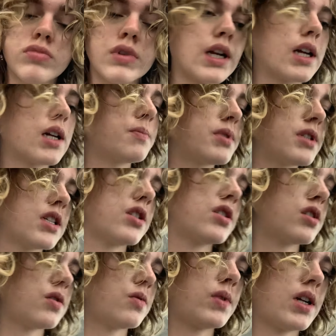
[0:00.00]
That I could
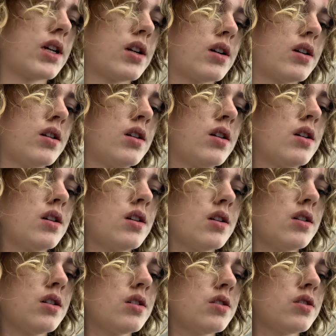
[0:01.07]
potentially wear
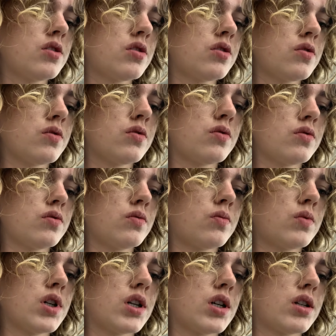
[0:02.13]
to
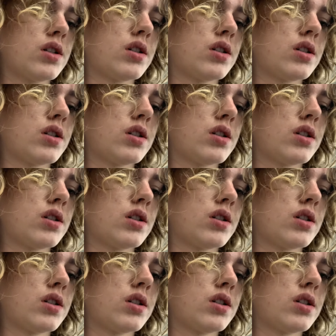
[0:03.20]
work